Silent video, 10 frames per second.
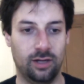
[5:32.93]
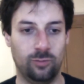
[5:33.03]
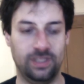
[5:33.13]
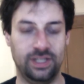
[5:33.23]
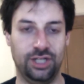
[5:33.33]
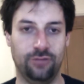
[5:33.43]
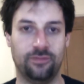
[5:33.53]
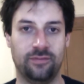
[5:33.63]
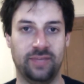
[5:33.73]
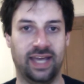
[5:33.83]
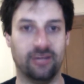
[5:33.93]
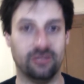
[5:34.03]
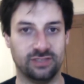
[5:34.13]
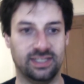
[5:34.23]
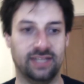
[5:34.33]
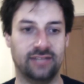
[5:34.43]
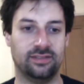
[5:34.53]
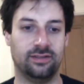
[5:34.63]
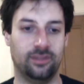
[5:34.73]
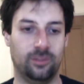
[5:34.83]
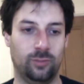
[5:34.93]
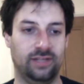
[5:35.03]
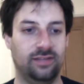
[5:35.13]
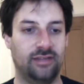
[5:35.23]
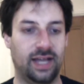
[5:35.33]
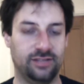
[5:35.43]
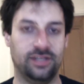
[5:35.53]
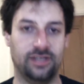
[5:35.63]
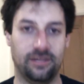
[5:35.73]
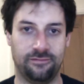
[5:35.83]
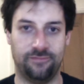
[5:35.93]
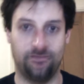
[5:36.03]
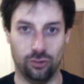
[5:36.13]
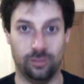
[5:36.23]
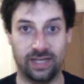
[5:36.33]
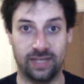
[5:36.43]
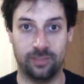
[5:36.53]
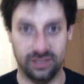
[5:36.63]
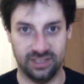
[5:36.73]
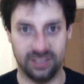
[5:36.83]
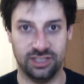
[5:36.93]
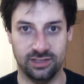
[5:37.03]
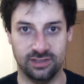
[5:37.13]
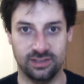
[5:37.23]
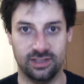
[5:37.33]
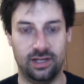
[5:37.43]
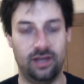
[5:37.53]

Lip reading: We knew from the outset that we had to have fallback positions